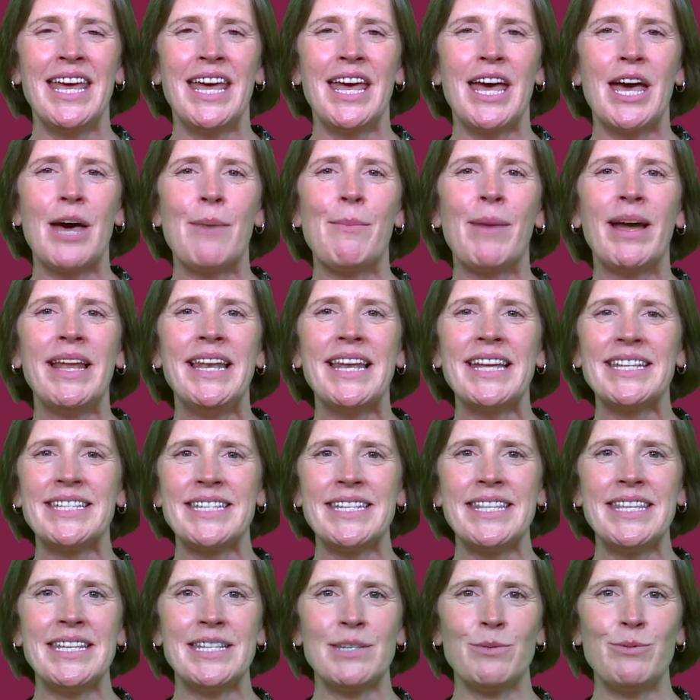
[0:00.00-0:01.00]
and my letter
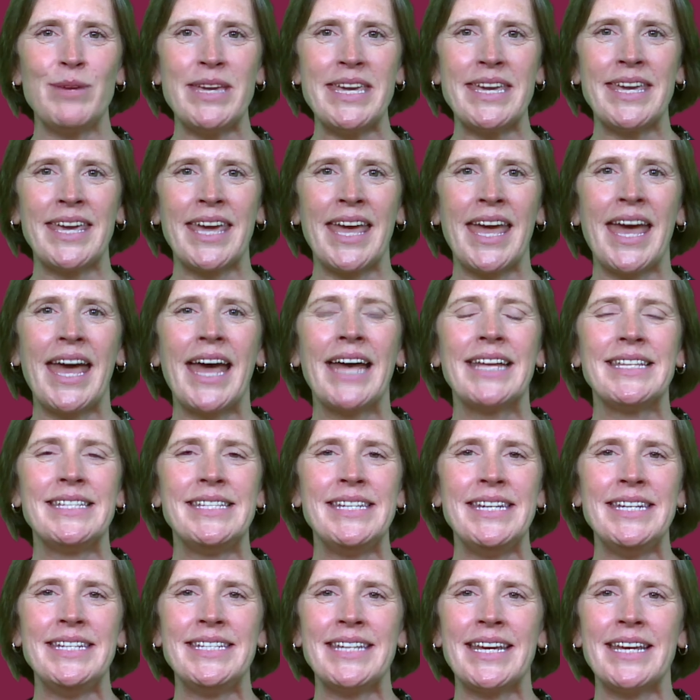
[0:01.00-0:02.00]
this week has
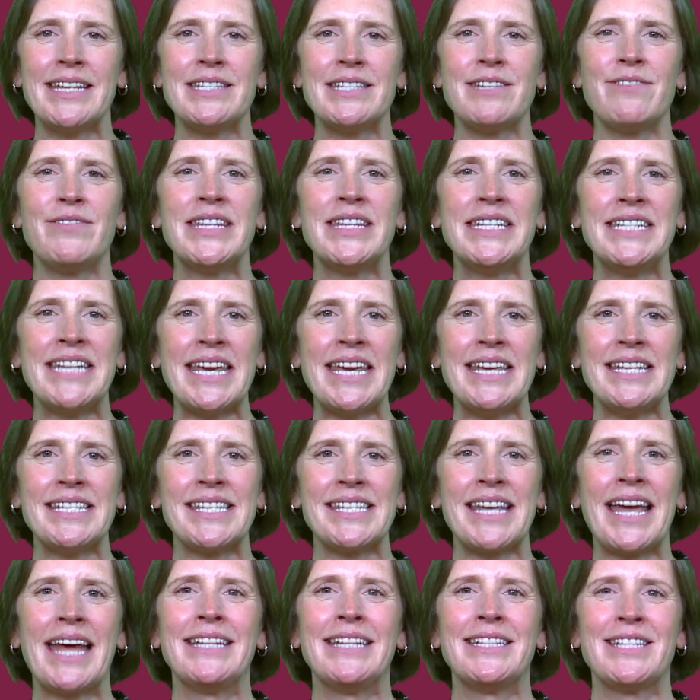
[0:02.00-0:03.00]
details of the dates
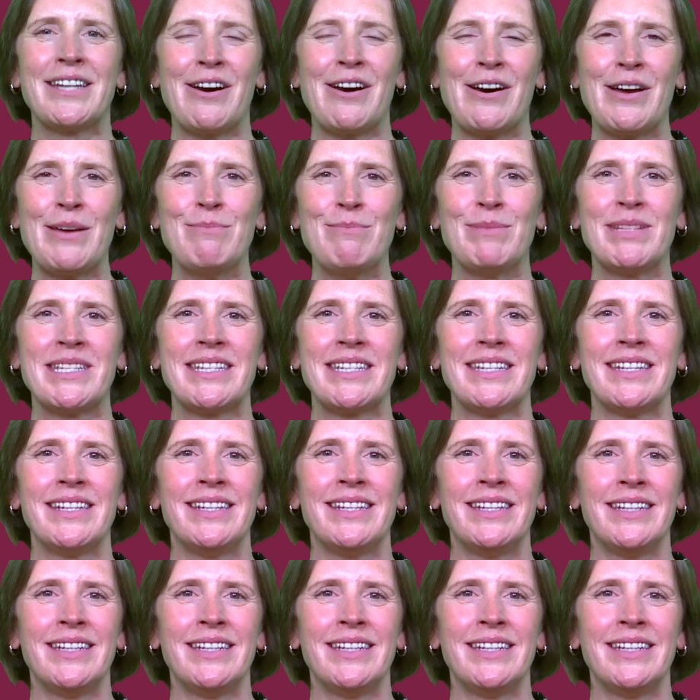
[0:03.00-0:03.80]
and times.